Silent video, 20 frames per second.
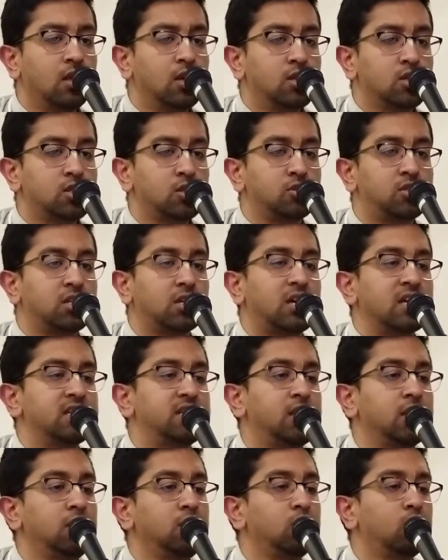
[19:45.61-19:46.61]
So to
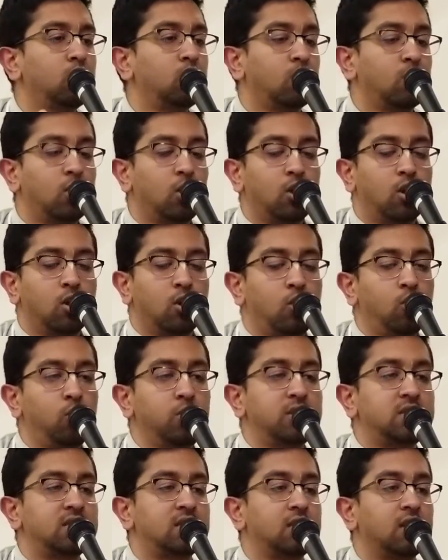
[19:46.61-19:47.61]
continue, who
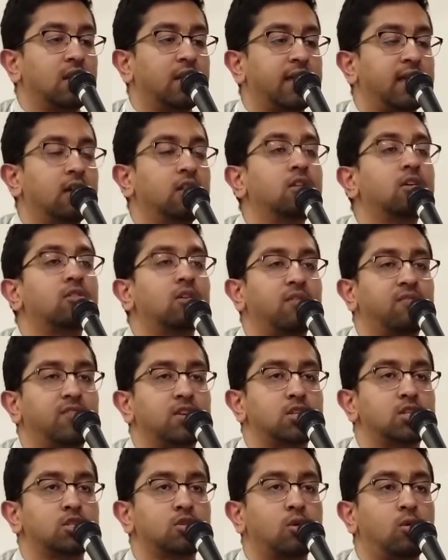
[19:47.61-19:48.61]
is the killer of the
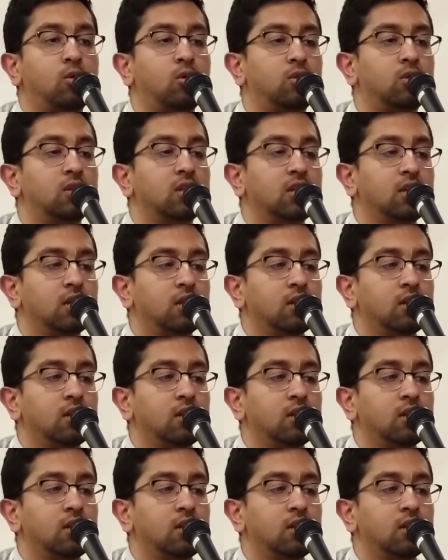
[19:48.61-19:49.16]
soul?